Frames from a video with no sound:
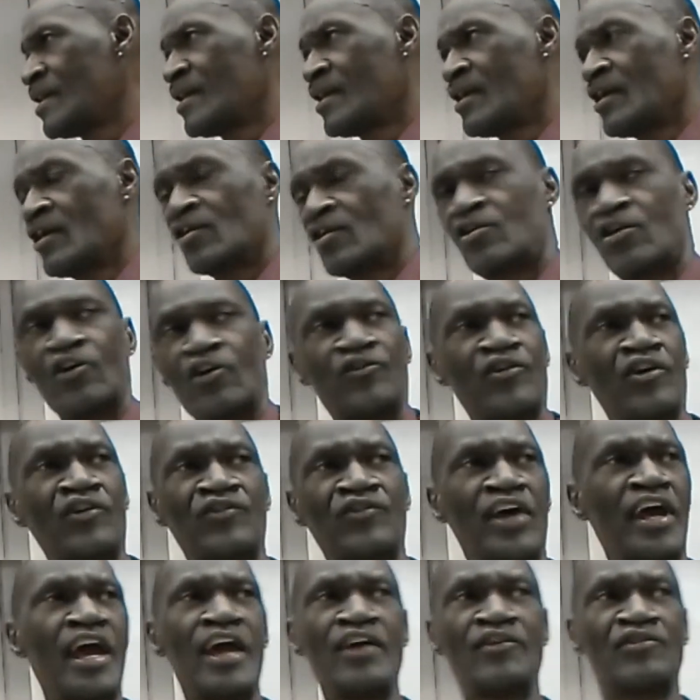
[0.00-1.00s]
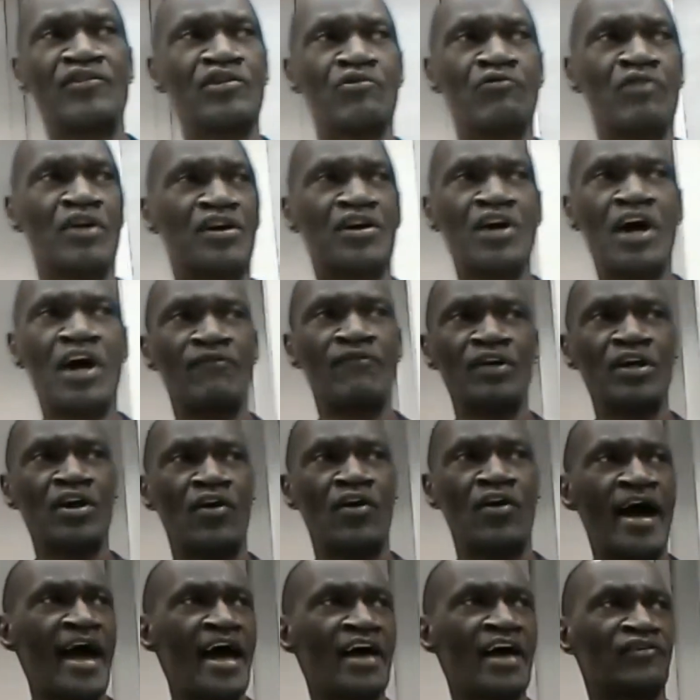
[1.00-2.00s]
Because it's easy to recover your
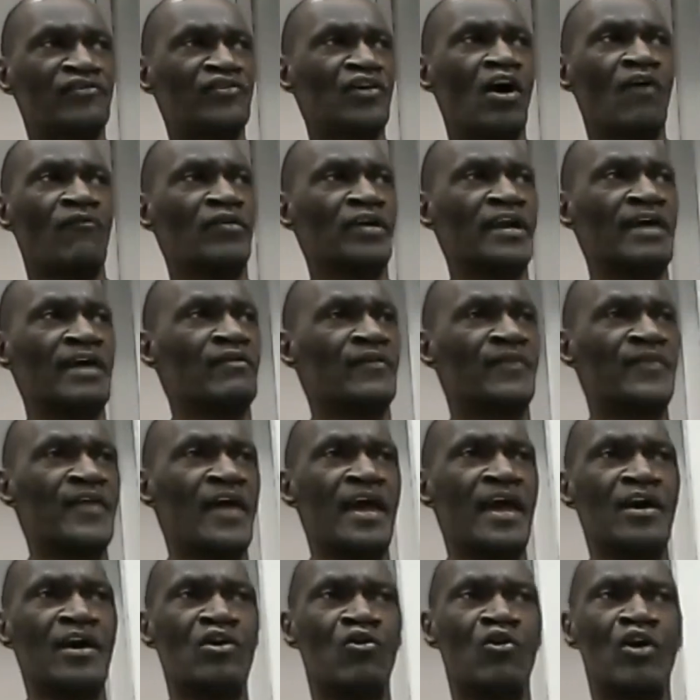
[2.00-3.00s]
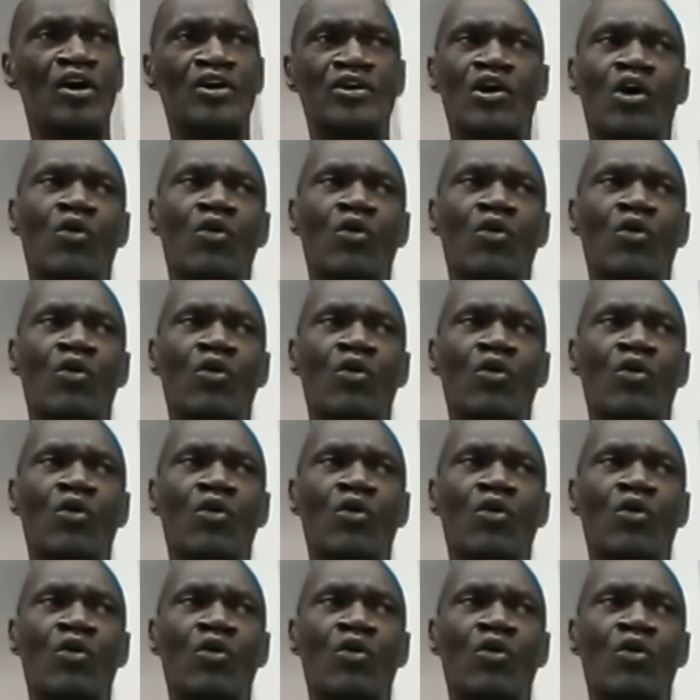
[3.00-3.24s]
ass off when everything going your